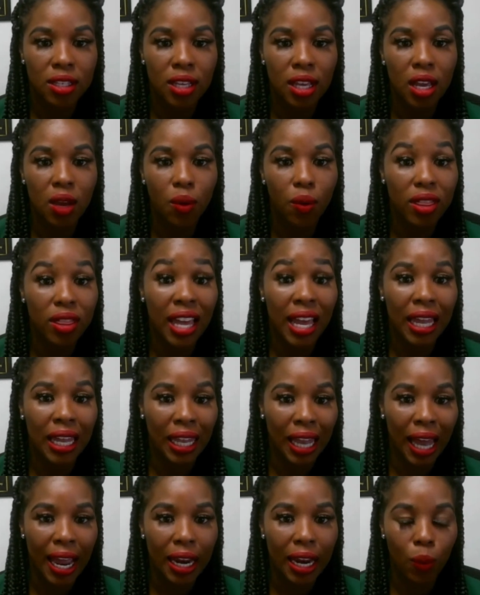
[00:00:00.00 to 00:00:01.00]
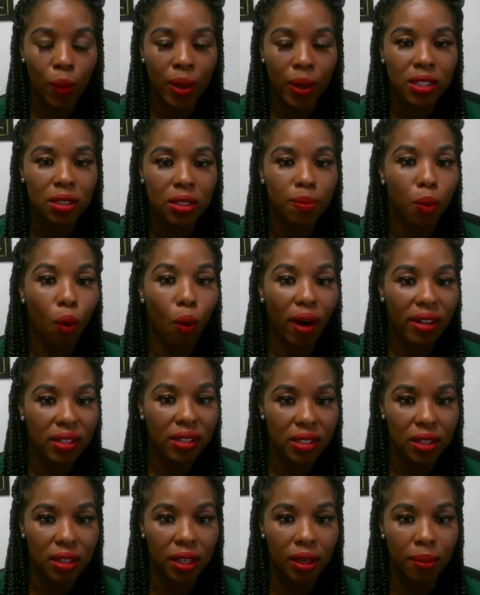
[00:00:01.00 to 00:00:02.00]
seeing what they like, what's
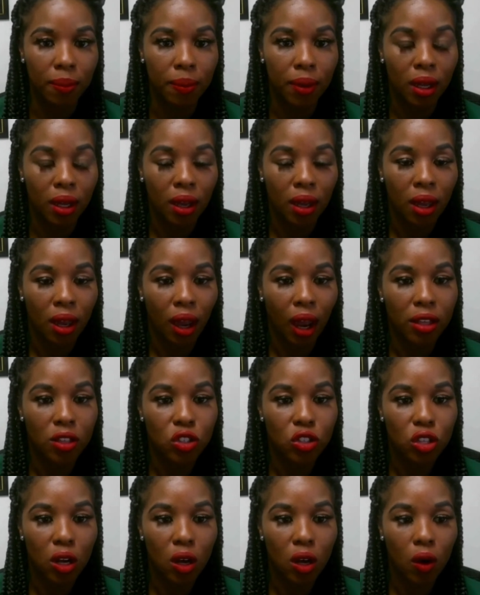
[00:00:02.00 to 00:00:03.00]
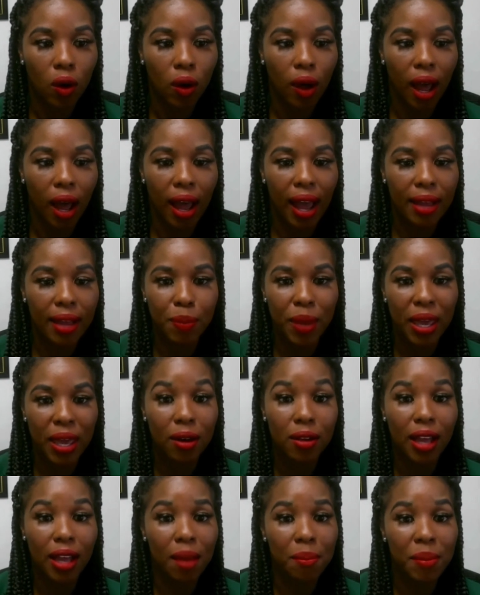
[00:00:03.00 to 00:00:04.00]
important to them. And so I
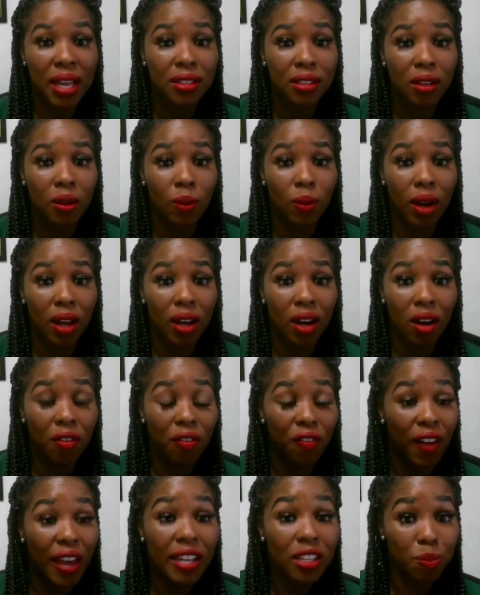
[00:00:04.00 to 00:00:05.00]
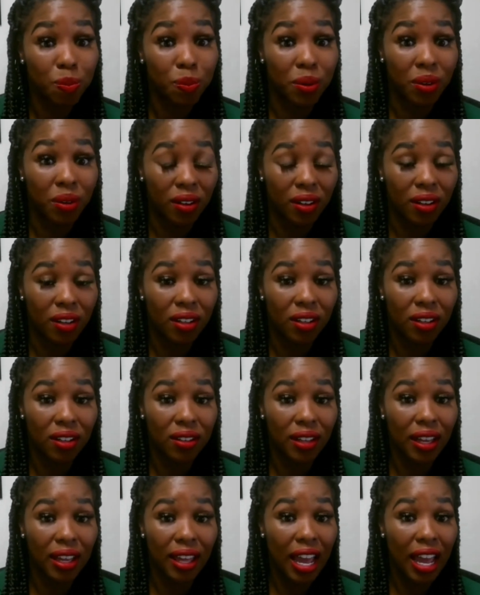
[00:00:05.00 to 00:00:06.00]
met I met someone on Facebook.
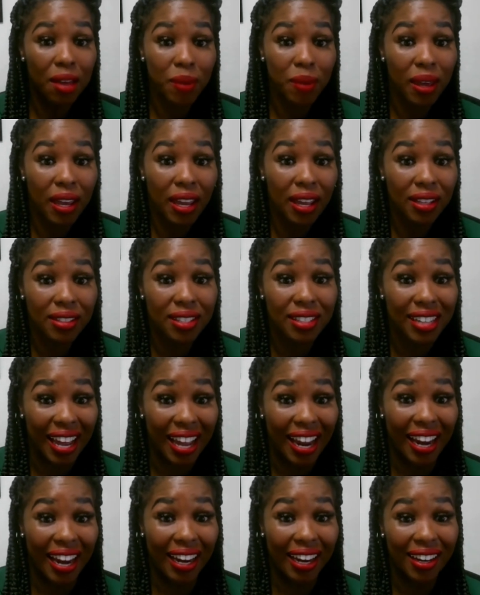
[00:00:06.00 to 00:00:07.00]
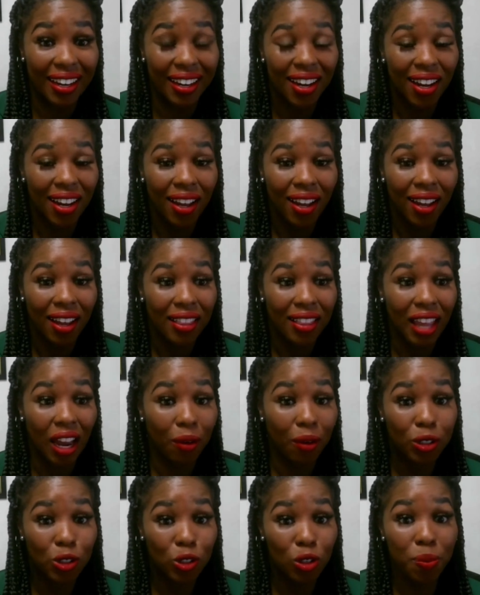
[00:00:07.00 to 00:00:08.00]
They came in today.
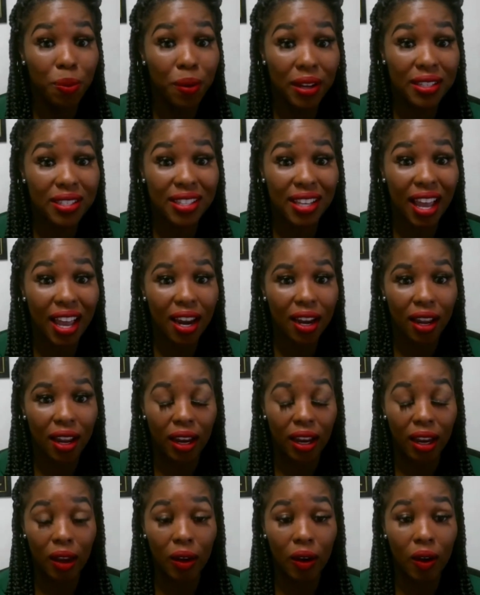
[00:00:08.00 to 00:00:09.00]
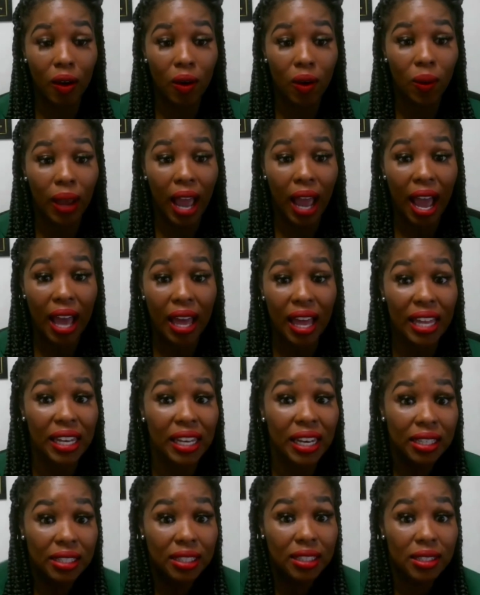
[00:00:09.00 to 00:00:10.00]
They were super excited. You know, I, I
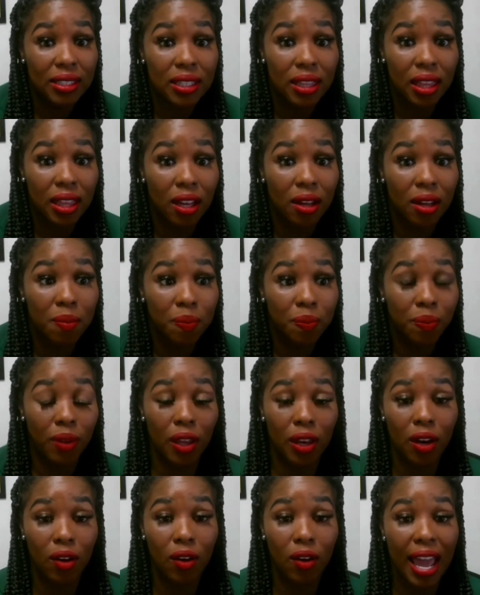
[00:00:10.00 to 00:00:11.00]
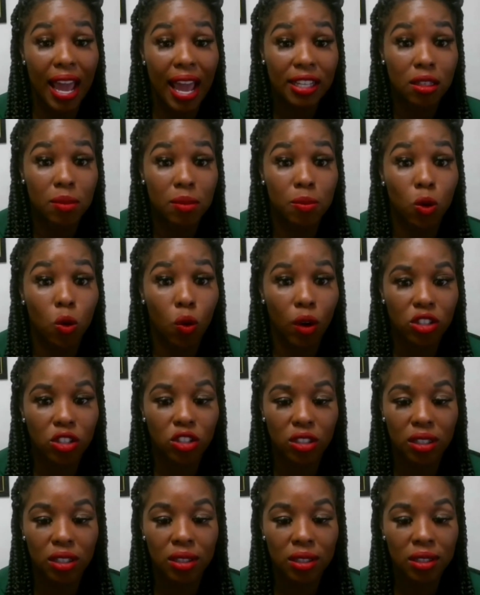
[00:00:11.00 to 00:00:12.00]
listened to them. You know, I asked them
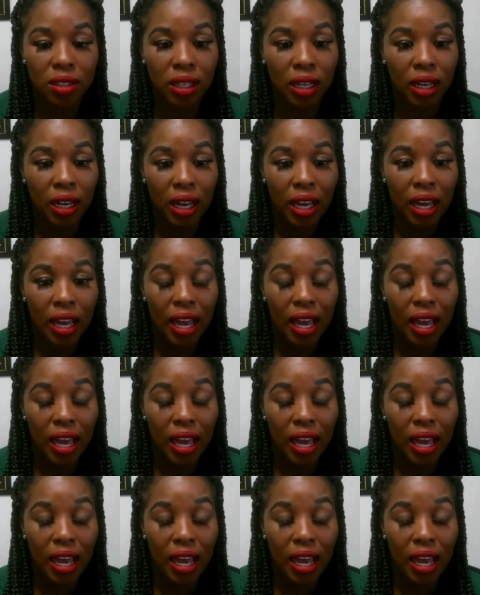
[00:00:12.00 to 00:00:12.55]
questions